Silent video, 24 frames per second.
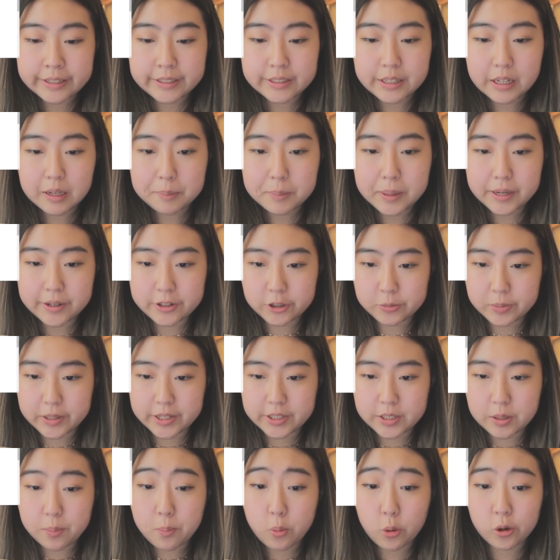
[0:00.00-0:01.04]
Time management
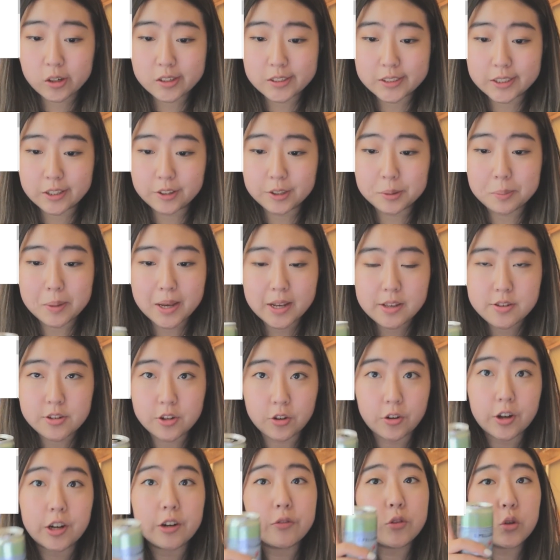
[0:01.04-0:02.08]
is an important skill to
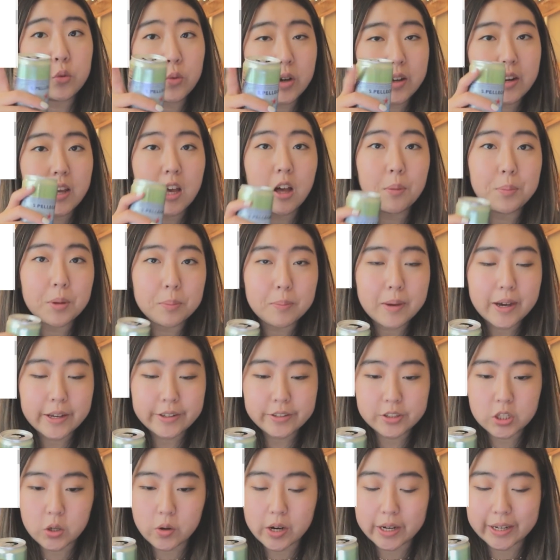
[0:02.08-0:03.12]
master, and if you want help in
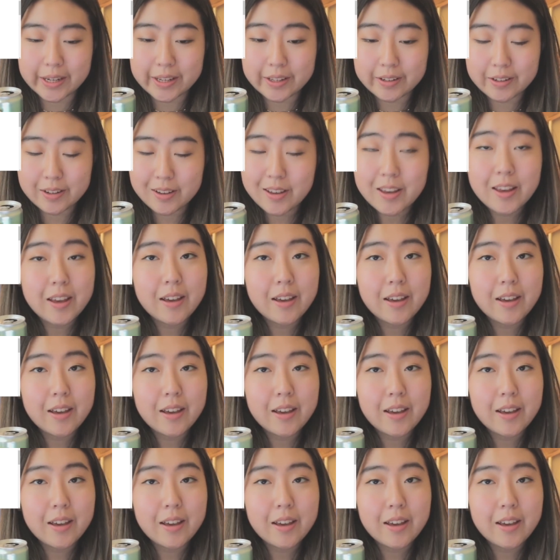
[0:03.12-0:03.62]
mastering it,